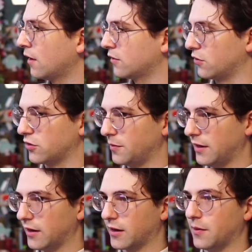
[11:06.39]
Social
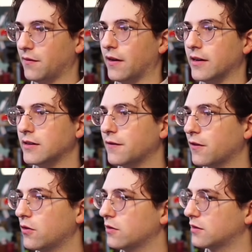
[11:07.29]
media can be very
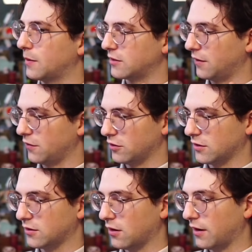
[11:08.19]
difficult, especially if you're just
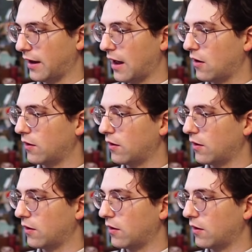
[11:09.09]
starting out,